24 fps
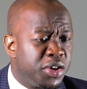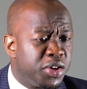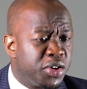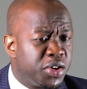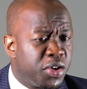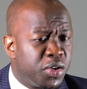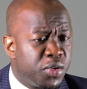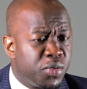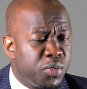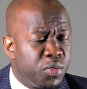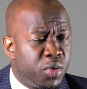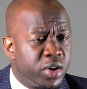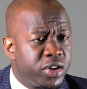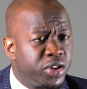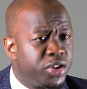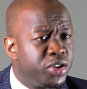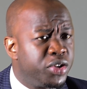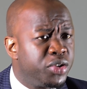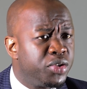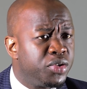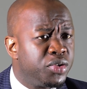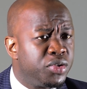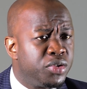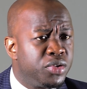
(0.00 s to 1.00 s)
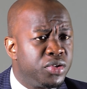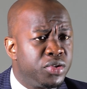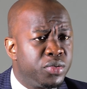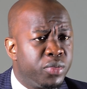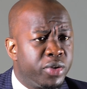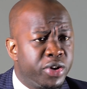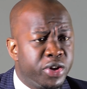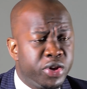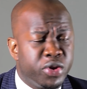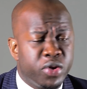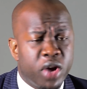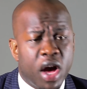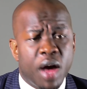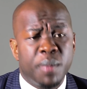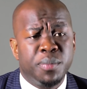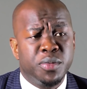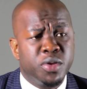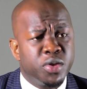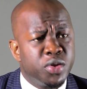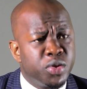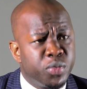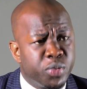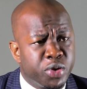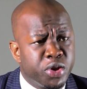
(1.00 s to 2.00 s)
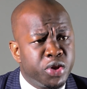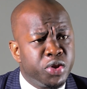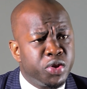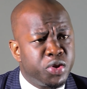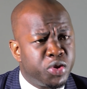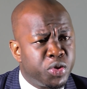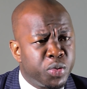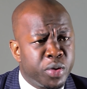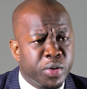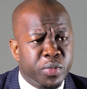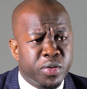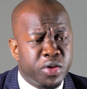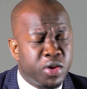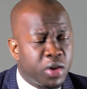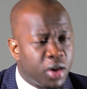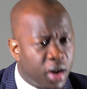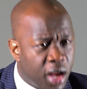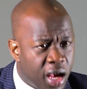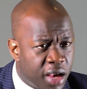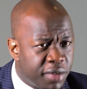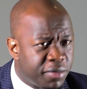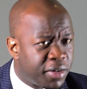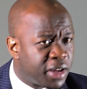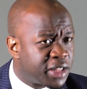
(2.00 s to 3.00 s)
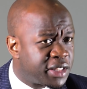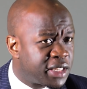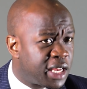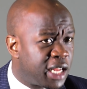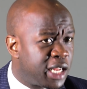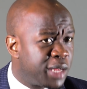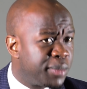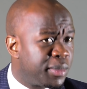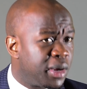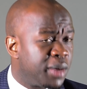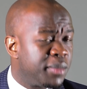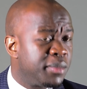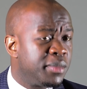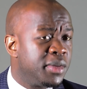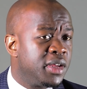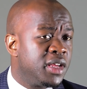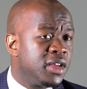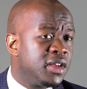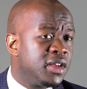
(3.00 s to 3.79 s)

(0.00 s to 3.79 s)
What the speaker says: you know, what are you up to? What are you doing with your life? I tell him I'm